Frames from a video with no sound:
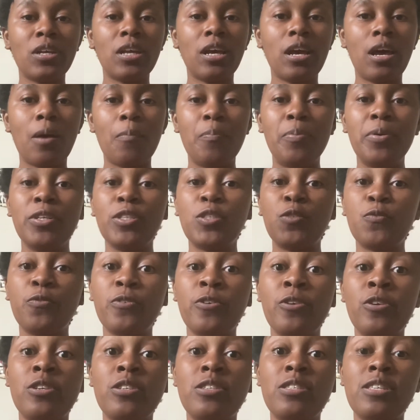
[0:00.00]
Pushed
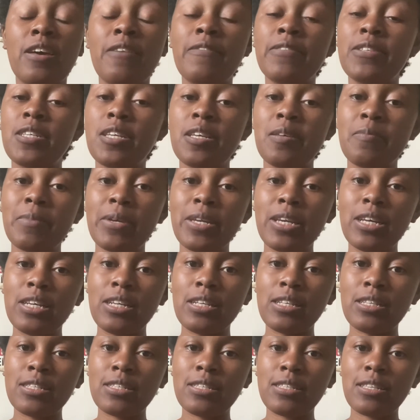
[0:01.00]
for 17
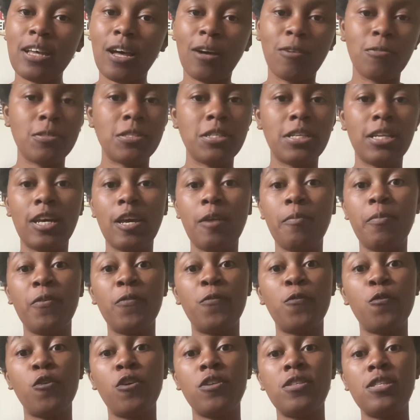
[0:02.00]
minutes. I was in labor
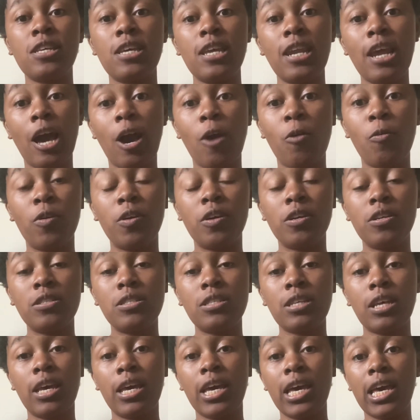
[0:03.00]
for 10 hours.
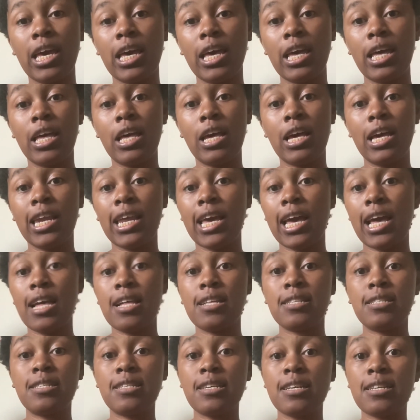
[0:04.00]
And
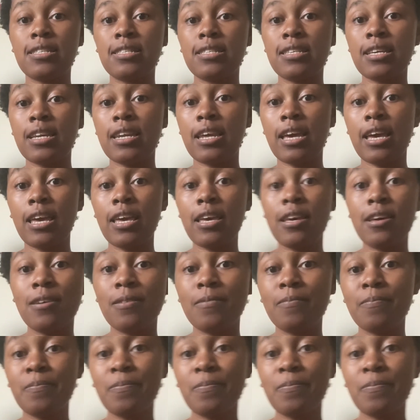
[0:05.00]
at 6:10 a.m.,